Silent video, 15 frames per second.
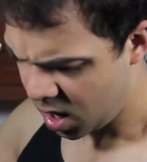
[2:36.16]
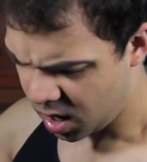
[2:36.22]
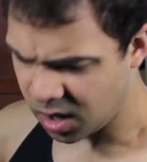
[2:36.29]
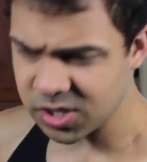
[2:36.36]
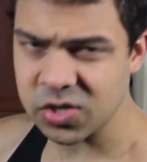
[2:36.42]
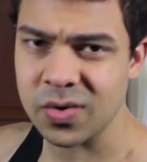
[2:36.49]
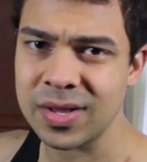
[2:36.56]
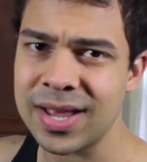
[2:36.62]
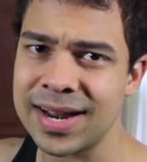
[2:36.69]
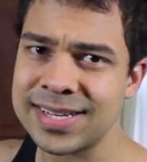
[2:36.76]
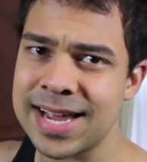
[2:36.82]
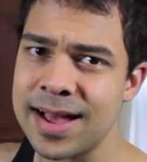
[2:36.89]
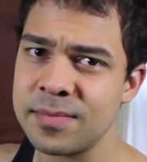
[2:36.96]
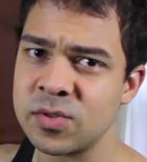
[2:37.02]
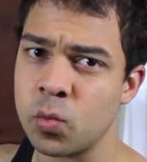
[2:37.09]
Also, a lot of
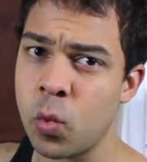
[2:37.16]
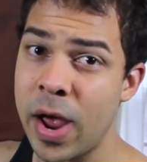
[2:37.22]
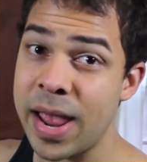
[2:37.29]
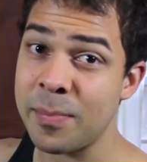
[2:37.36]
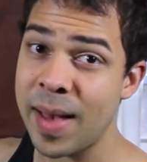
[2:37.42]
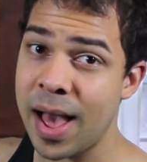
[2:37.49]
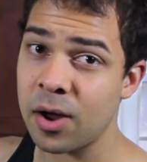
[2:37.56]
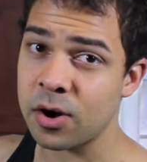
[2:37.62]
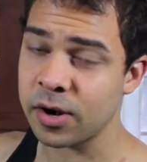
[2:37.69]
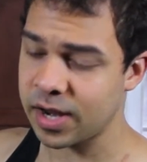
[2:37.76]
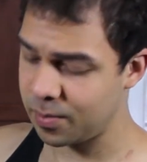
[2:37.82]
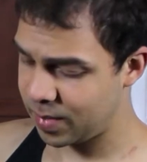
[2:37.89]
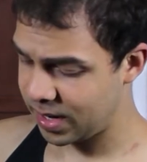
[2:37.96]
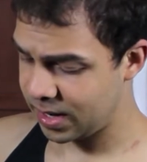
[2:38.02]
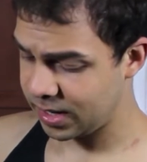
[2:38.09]
times whey powder
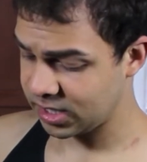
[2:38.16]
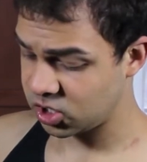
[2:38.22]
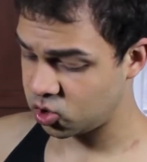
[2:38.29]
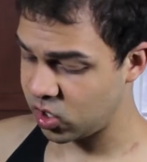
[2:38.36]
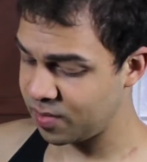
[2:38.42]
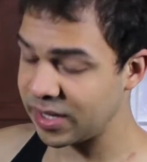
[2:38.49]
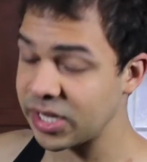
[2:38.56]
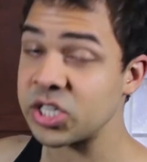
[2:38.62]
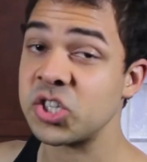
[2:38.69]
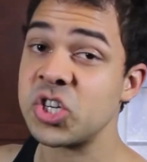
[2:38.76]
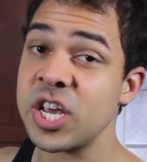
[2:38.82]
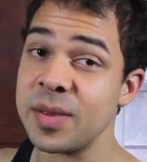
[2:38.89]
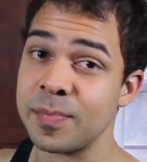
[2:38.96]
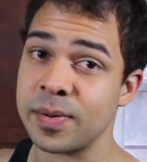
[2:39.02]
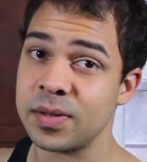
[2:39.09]
can be an extremely
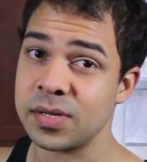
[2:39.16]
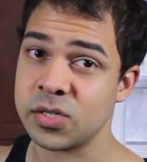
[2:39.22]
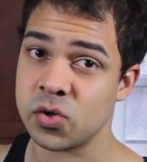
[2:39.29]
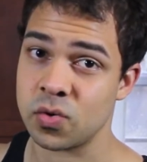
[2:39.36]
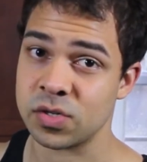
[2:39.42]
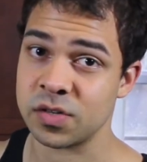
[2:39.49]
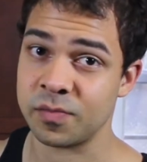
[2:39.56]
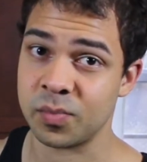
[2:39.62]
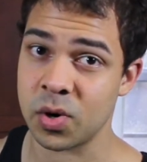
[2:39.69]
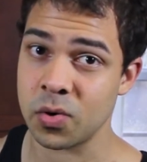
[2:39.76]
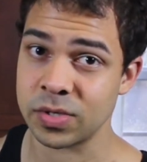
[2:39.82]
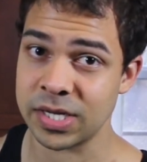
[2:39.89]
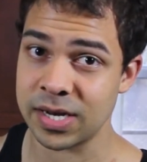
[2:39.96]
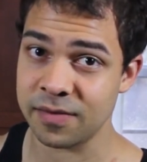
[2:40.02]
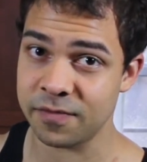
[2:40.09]
cheap source of
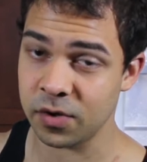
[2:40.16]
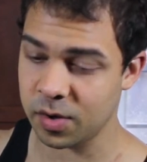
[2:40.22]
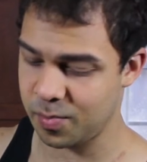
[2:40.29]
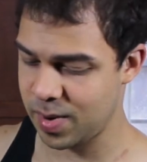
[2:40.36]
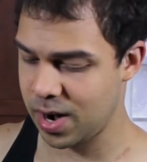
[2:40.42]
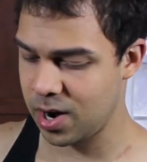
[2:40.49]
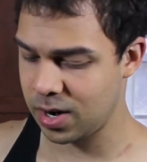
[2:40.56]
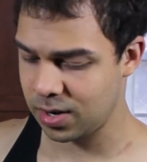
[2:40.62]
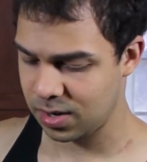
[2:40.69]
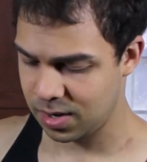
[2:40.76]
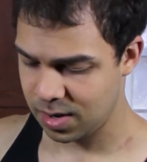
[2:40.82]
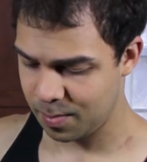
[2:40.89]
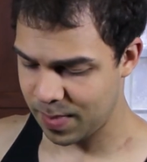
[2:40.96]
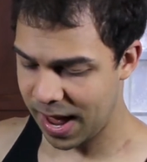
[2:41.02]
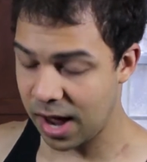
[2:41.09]
protein if you compare it
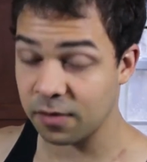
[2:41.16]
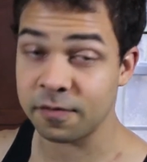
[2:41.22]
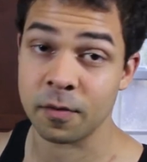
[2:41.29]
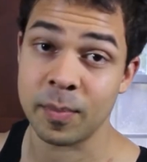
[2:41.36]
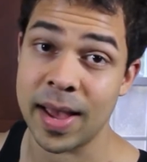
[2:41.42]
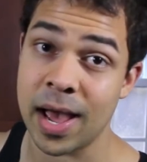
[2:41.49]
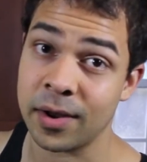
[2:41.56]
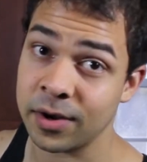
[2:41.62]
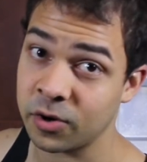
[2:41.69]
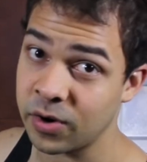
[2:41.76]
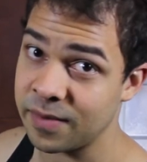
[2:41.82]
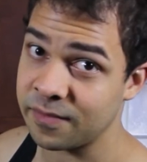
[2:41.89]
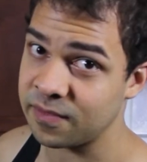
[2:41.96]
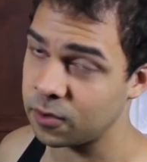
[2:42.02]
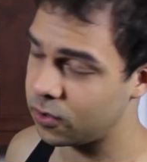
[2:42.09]
pound for pound and
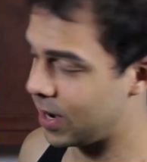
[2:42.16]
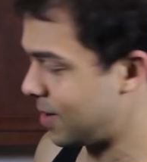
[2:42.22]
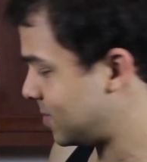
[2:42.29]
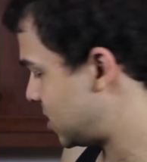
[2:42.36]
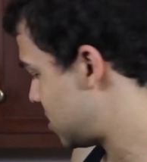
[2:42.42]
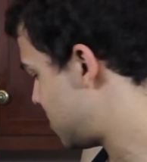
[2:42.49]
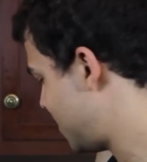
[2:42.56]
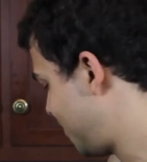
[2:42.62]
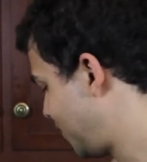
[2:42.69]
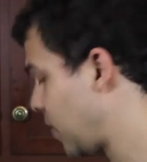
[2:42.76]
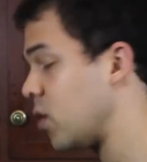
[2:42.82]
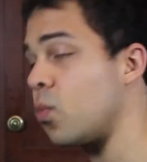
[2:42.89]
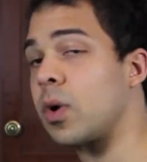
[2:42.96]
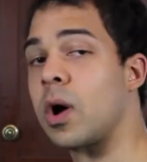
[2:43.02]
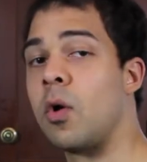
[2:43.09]
gram for gram. So
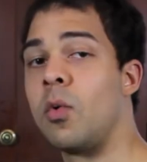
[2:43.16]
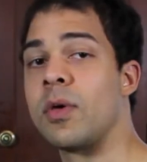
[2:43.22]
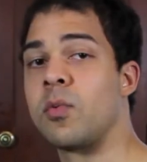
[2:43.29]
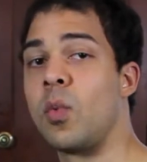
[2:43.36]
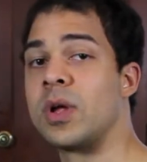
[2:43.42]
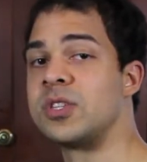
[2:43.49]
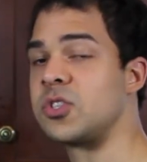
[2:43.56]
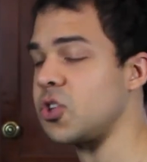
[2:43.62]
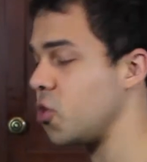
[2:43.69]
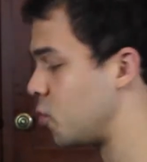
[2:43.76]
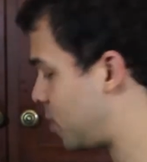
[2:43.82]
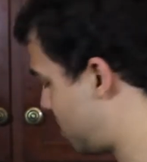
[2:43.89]
we're going with one scoop.